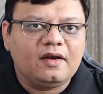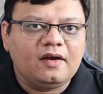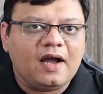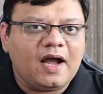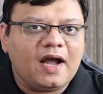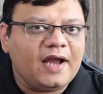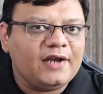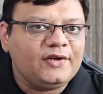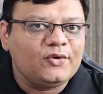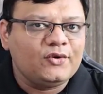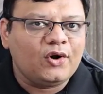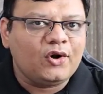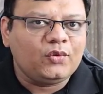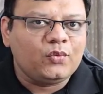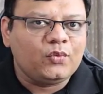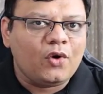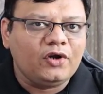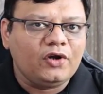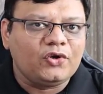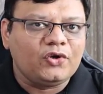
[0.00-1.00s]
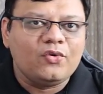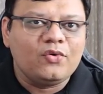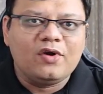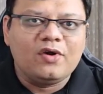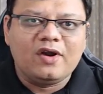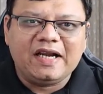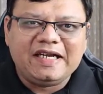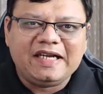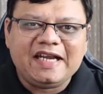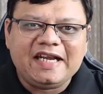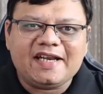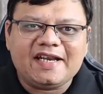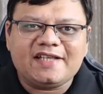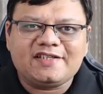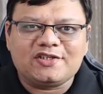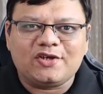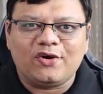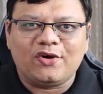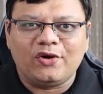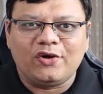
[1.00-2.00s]
I do not want to
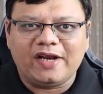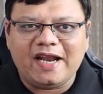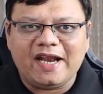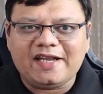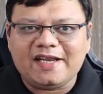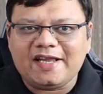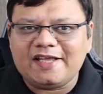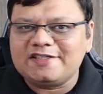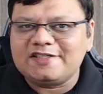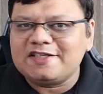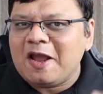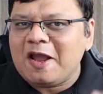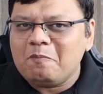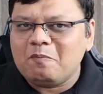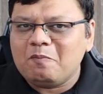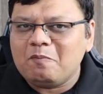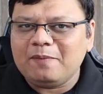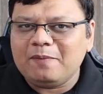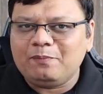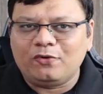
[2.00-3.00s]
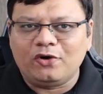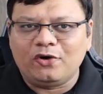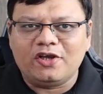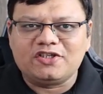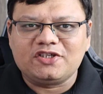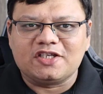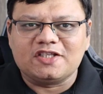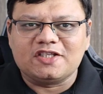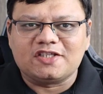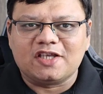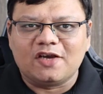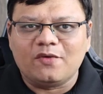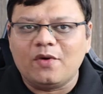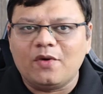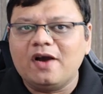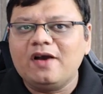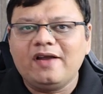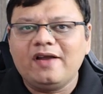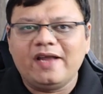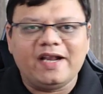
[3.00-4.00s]
detach or attach my production server
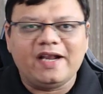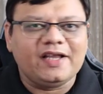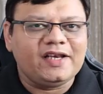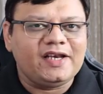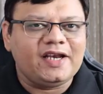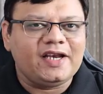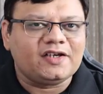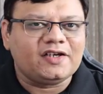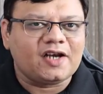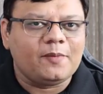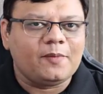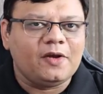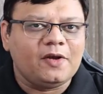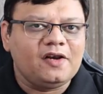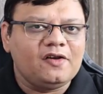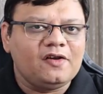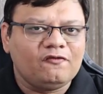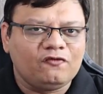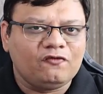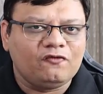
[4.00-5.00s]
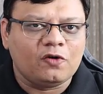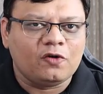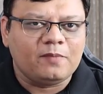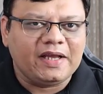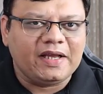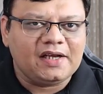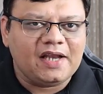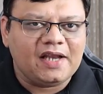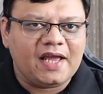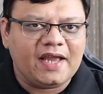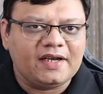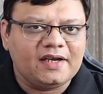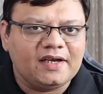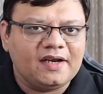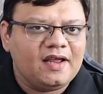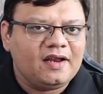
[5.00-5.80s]
and create trouble for my client.